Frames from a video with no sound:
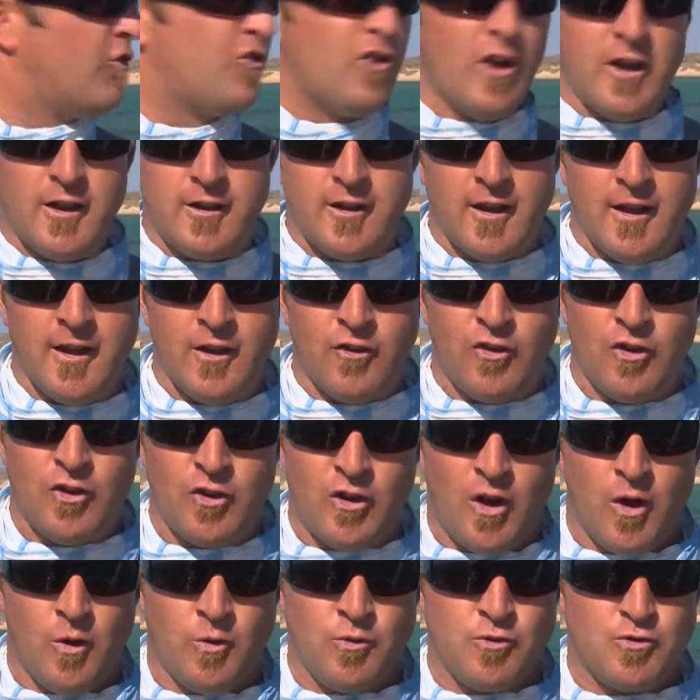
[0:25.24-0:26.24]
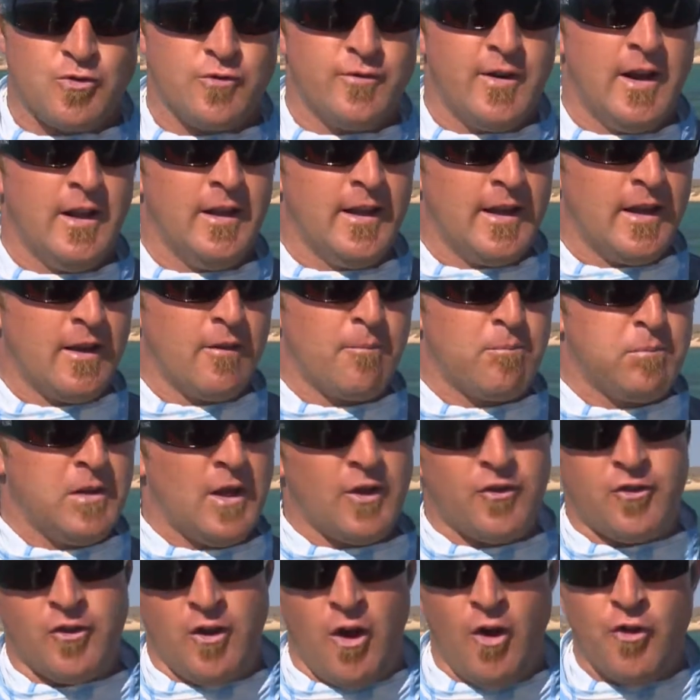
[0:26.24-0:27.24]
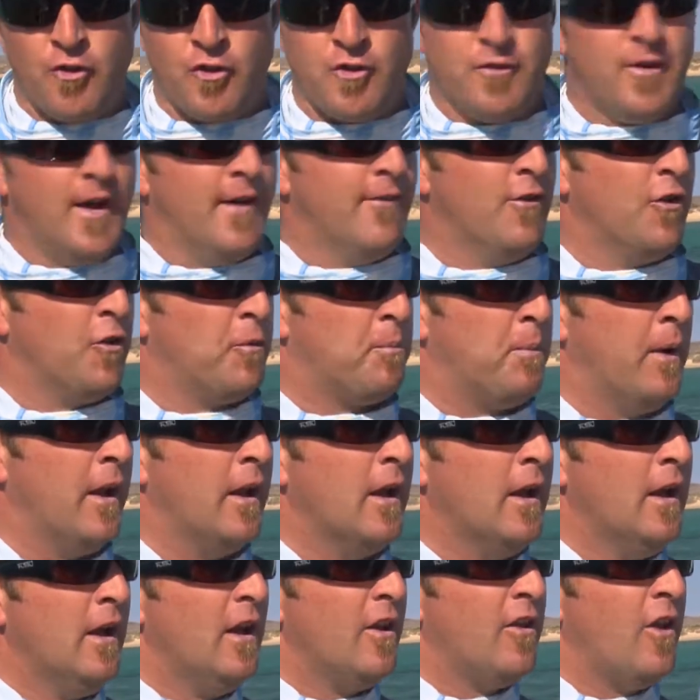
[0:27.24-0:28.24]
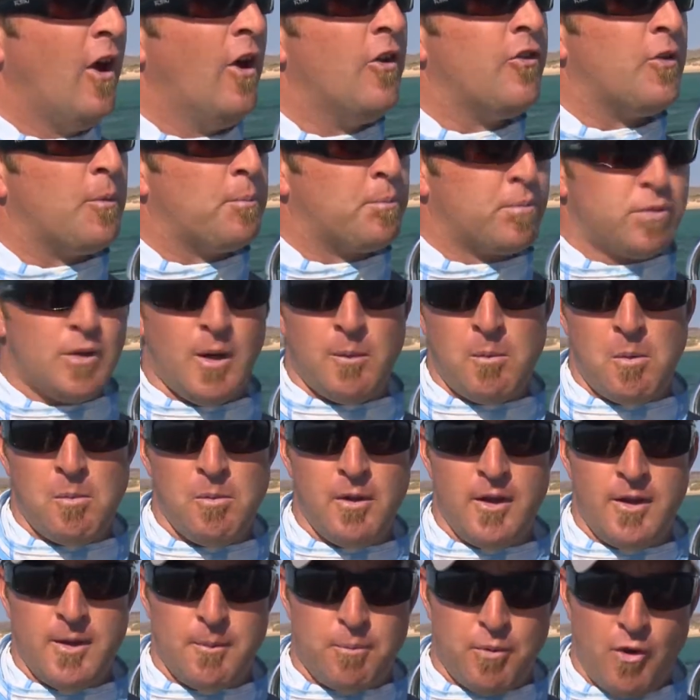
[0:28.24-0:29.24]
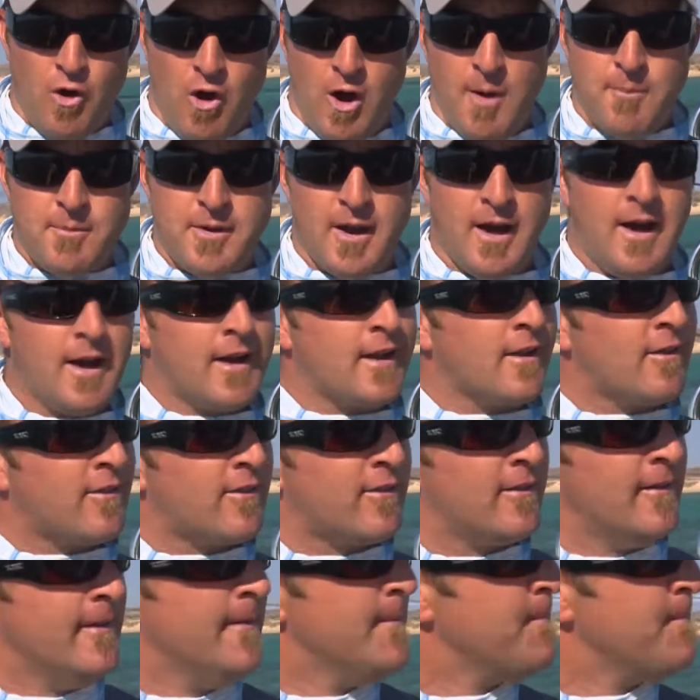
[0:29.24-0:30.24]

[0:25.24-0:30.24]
GTs and golden trevally, plus a host of others, but those are probably the prime targets.